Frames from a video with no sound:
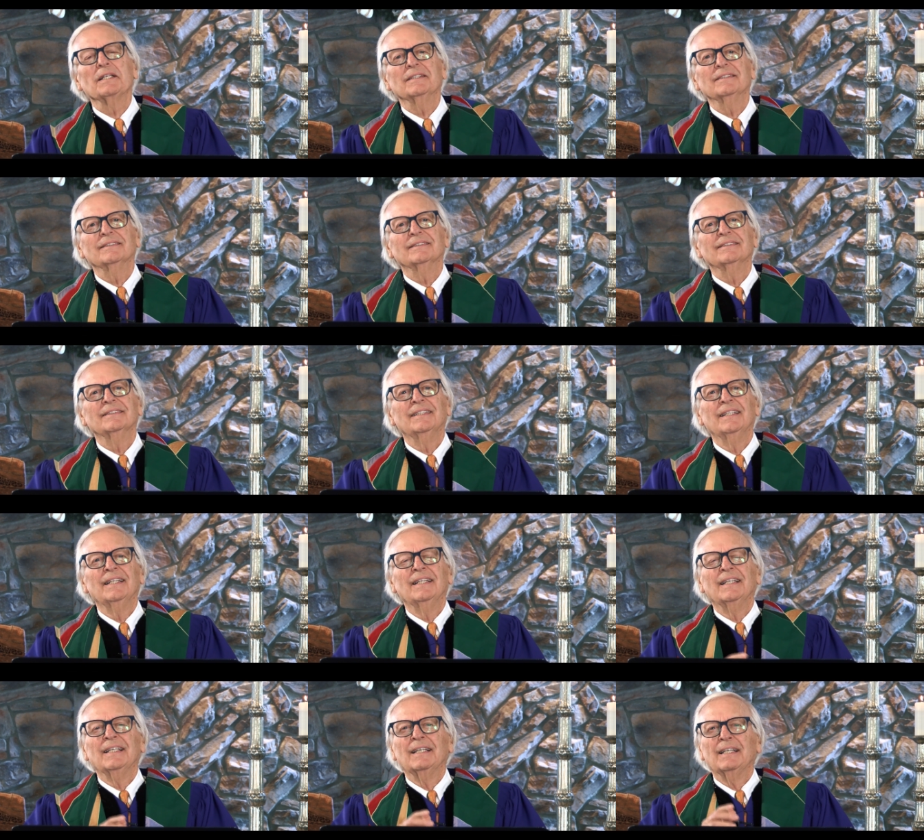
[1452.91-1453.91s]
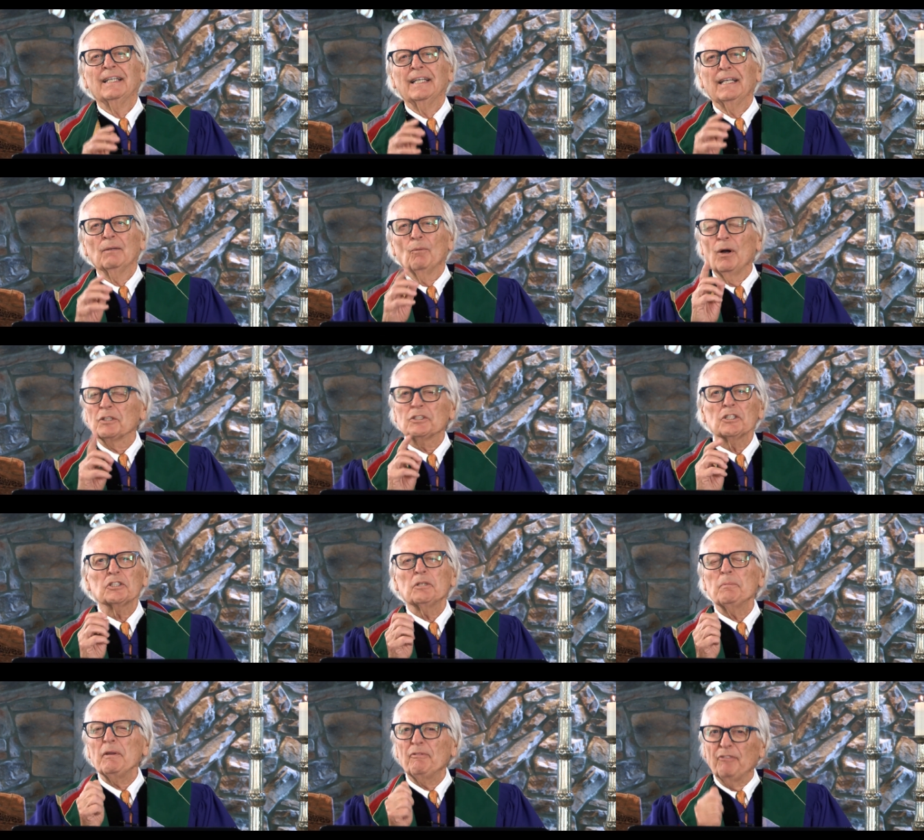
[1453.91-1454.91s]
He wants us
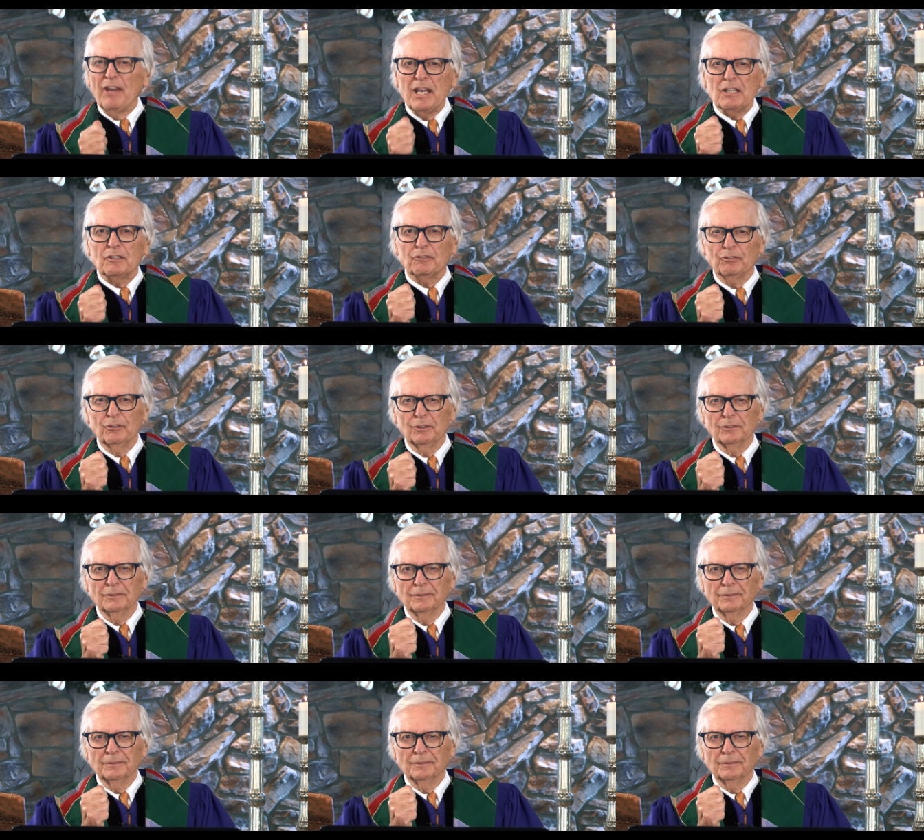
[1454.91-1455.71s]
to be faithful